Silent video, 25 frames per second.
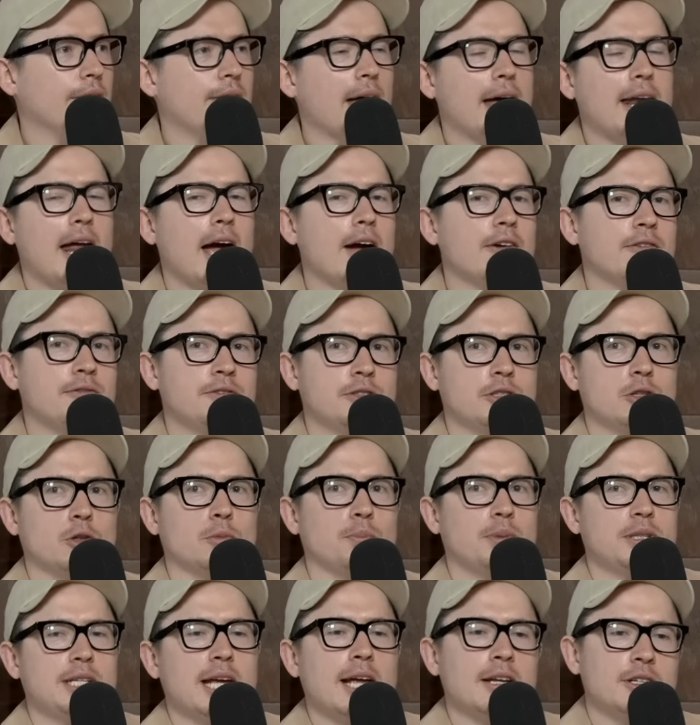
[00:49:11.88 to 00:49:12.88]
they'd have
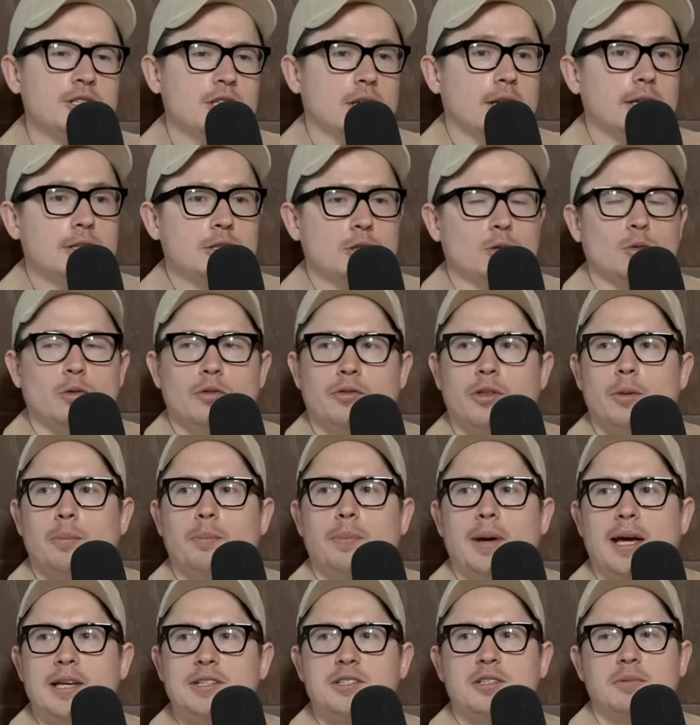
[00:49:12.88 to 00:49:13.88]
potentially two of the
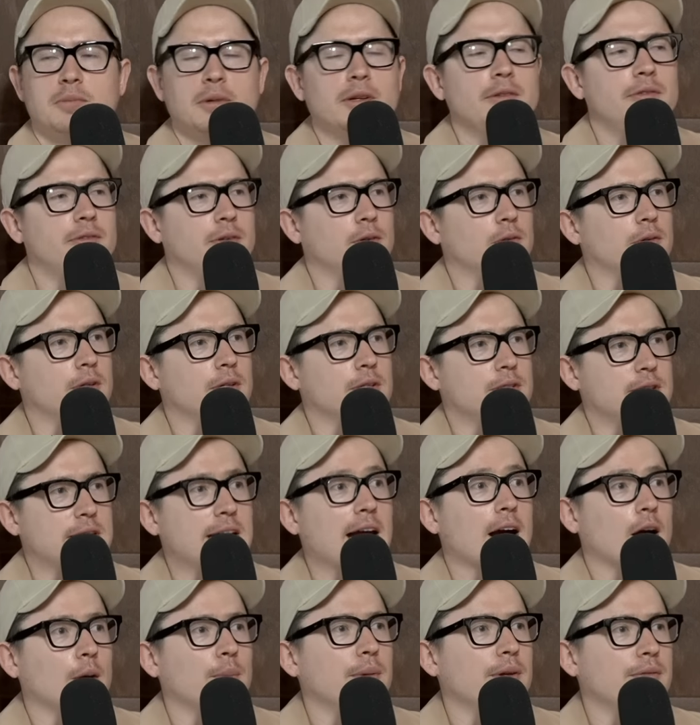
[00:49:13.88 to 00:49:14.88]
best midfielders,
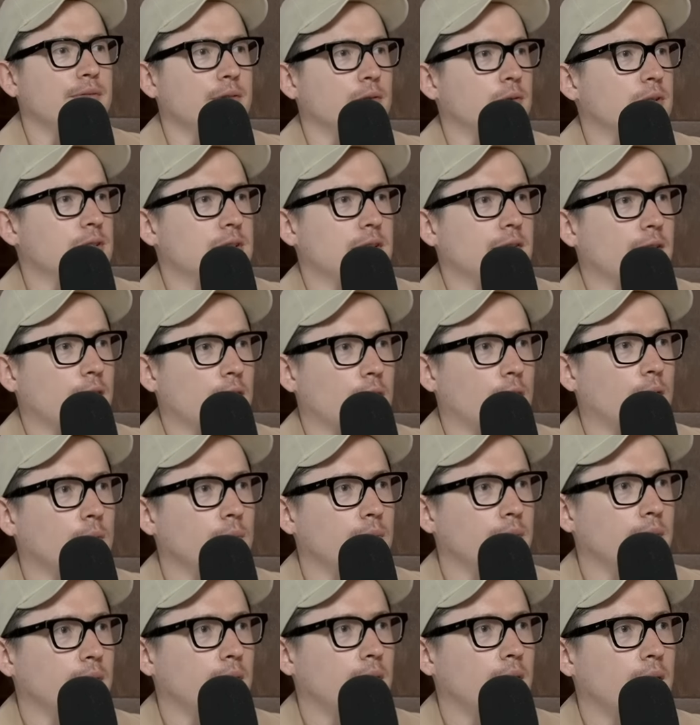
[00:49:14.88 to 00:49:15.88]
young midfielders in the comp.